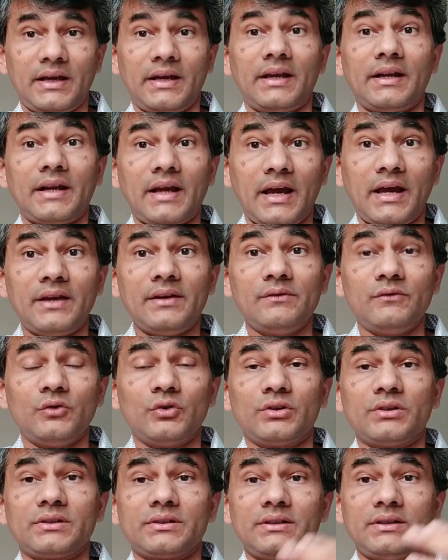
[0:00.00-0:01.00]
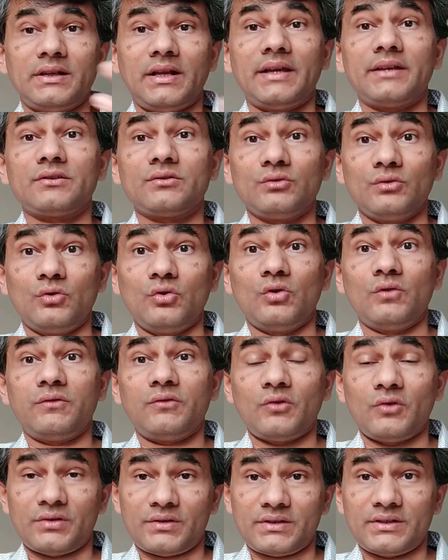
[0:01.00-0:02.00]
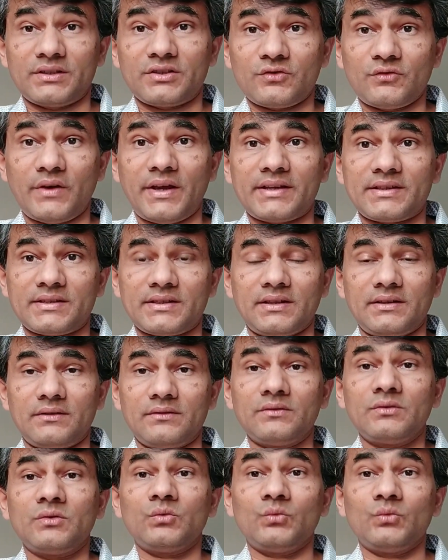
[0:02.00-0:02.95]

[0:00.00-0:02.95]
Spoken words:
And I would like to go for such vaccine,